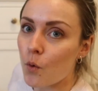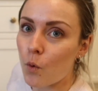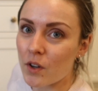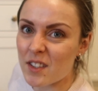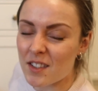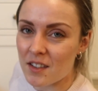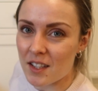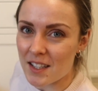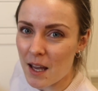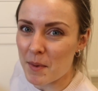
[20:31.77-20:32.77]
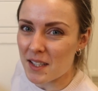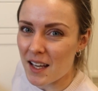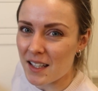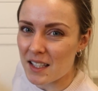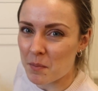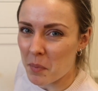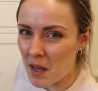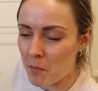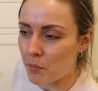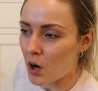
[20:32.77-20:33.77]
ones the same as this but
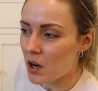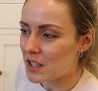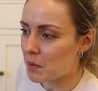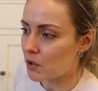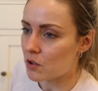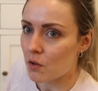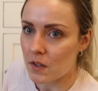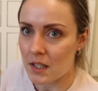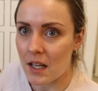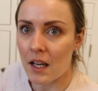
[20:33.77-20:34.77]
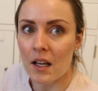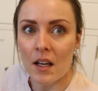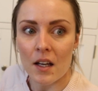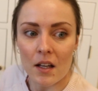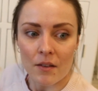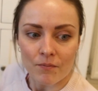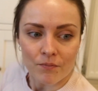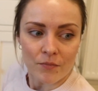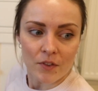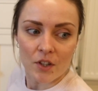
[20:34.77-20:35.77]
in brass, because obviously
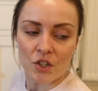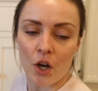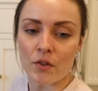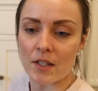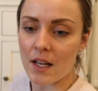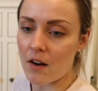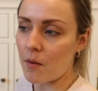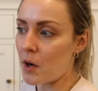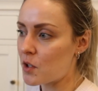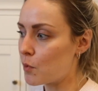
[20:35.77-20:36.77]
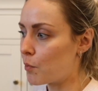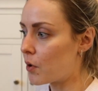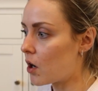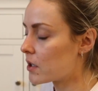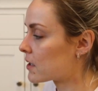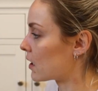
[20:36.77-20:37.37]
the tones in here are much more brass